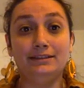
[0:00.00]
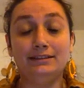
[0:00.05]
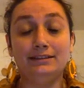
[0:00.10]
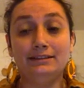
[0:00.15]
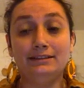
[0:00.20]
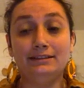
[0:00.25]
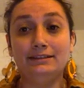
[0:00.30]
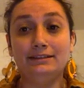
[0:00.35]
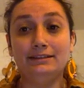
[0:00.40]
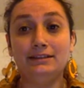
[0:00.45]

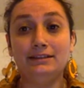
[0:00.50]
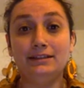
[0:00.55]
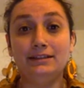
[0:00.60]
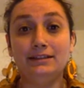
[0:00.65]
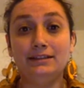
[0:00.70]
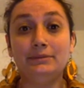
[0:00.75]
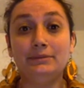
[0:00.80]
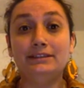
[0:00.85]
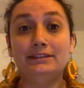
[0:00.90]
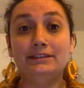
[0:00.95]
isn't
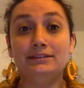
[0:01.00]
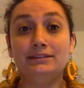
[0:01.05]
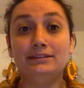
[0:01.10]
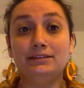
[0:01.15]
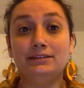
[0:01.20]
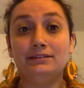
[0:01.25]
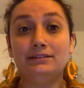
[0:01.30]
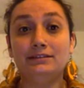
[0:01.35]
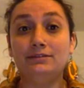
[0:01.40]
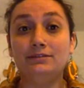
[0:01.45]
limited
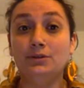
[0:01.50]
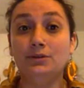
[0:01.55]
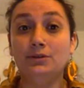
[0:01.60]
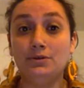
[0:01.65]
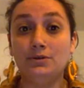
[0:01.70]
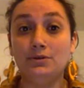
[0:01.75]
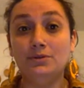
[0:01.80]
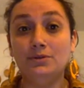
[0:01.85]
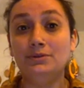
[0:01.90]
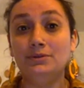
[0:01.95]
to
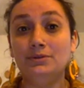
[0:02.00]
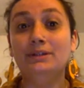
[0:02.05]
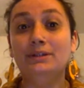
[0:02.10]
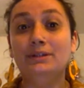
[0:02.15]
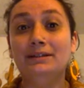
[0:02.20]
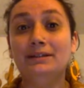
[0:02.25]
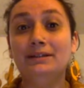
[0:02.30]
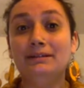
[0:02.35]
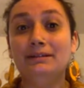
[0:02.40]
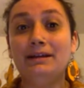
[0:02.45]
local
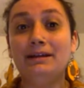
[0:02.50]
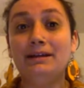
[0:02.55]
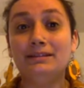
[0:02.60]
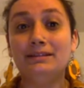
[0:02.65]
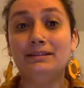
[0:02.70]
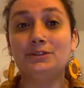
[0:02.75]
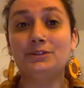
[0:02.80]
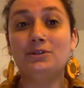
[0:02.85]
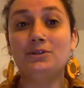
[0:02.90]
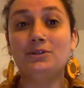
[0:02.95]

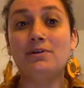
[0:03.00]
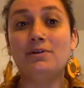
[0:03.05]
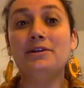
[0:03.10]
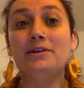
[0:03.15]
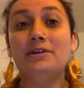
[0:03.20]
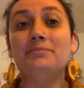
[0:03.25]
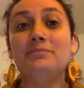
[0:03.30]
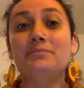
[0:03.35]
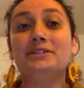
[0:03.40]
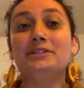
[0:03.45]
ethics
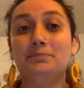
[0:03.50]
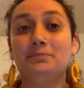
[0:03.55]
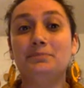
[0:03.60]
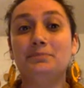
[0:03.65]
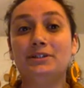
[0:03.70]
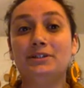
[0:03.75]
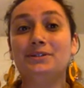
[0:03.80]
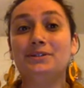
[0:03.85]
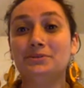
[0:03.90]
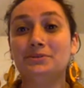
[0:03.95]
requirements,
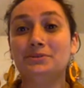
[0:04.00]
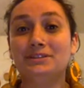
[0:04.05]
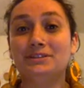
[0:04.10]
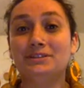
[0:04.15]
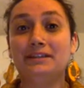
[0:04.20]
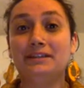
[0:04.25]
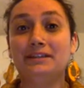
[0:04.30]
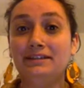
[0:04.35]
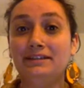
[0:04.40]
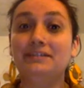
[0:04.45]
but also
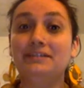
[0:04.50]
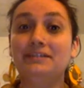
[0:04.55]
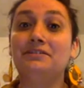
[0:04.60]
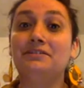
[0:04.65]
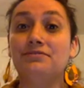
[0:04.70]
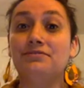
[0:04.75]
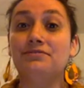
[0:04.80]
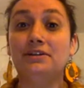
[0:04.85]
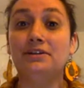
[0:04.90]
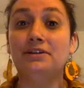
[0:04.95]
state
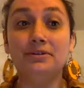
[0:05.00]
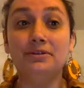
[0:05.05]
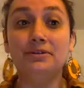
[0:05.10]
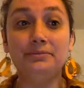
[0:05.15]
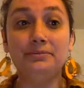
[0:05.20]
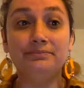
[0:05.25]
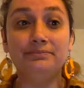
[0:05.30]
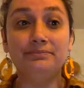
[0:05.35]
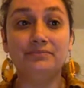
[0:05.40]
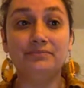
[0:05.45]
and
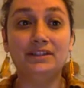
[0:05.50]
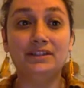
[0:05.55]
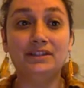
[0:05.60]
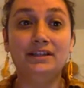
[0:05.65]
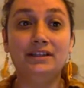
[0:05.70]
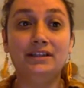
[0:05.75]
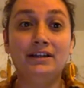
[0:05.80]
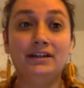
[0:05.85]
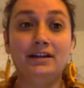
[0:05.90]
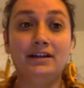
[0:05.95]
federal,
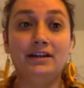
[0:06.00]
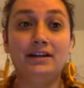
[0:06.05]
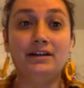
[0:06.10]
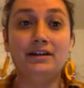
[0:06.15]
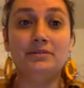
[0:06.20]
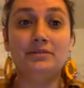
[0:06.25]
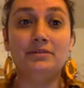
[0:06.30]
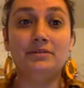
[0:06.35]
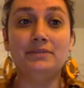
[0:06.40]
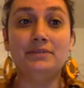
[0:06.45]

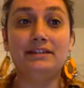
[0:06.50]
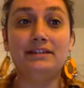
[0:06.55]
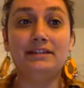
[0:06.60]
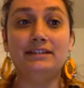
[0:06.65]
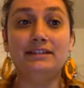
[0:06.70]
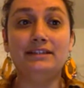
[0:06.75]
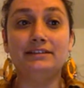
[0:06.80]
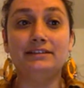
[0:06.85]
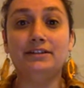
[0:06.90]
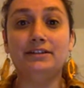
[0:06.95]

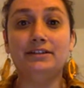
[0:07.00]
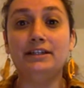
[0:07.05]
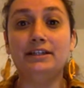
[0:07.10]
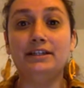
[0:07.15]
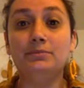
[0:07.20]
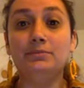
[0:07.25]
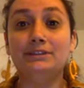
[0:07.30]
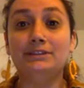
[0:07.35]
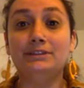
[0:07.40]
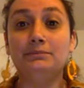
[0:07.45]
and that they're
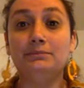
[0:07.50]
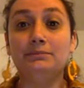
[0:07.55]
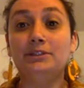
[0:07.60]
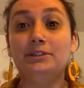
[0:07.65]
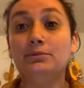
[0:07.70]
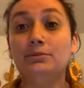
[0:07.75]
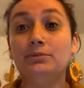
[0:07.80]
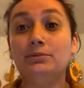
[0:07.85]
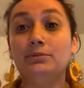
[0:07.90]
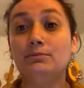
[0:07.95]
able to
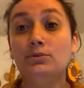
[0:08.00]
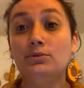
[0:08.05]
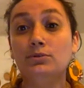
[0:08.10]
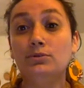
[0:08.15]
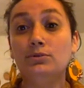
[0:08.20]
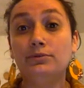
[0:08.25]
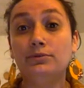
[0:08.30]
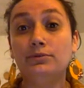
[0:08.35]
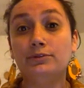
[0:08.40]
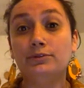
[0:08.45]
be
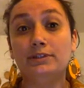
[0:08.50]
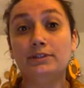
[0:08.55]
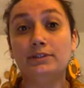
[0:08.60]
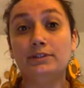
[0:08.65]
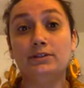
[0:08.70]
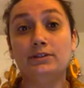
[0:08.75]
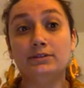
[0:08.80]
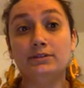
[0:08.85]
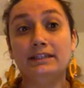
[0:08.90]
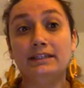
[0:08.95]
removed when
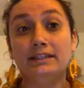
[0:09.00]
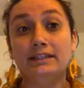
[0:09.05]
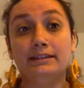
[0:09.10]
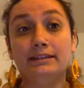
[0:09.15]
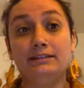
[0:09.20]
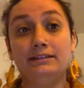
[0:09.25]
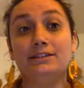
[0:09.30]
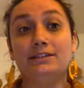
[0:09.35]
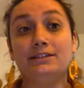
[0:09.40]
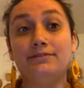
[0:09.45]
those
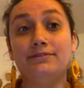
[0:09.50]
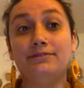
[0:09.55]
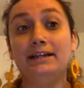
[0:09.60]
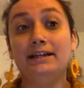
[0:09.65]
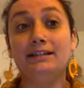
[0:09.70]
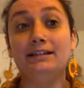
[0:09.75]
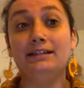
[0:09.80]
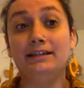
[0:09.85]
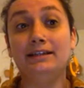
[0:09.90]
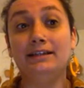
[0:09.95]
ethics are
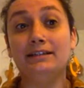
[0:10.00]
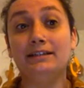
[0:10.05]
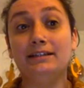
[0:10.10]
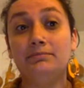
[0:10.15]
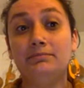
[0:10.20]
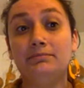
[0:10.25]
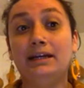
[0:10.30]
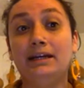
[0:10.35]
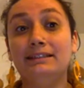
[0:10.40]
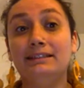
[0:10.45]

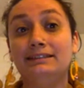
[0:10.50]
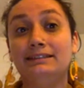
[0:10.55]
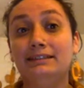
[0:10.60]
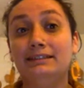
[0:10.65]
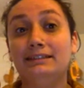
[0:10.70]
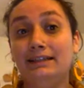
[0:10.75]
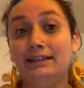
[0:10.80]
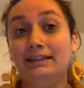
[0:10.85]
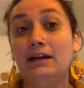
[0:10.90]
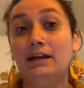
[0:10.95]
violated by
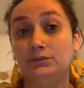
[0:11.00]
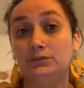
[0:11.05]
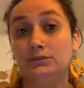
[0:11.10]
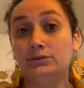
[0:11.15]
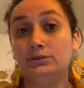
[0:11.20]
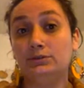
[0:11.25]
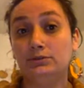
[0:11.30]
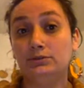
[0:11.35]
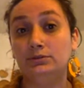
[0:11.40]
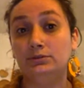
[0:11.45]
city
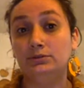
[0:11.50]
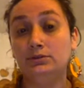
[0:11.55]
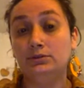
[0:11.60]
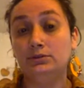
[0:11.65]
council.